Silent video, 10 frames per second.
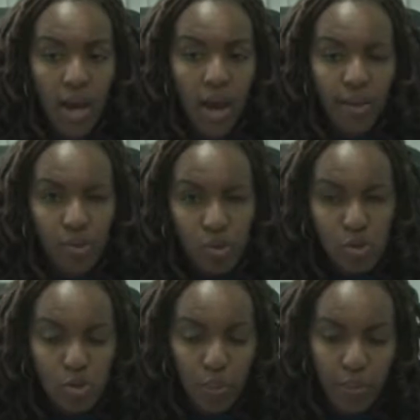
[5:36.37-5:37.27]
I can
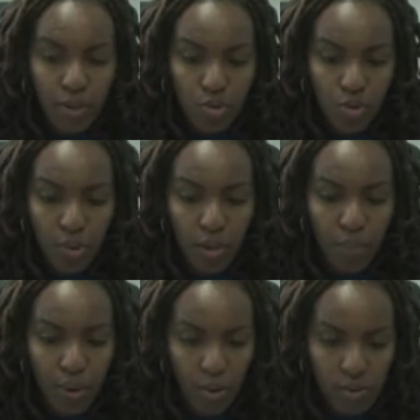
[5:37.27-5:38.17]
also mention
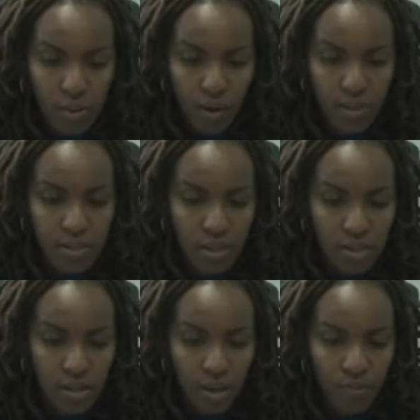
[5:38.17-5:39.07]
about our
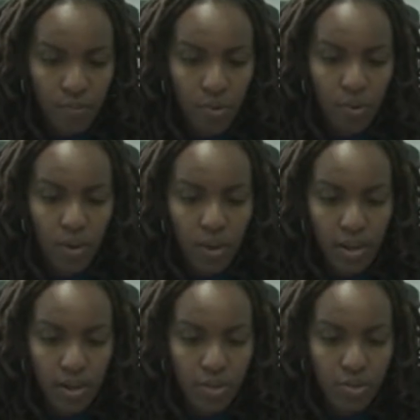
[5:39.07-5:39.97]
Center for
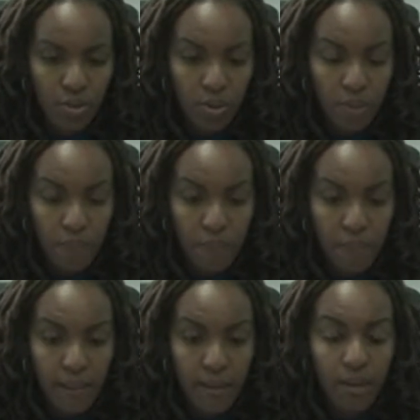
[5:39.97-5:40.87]
Energy
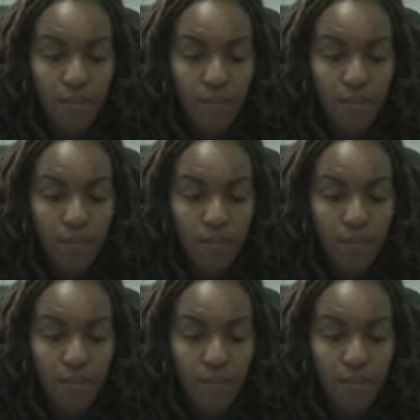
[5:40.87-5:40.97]
and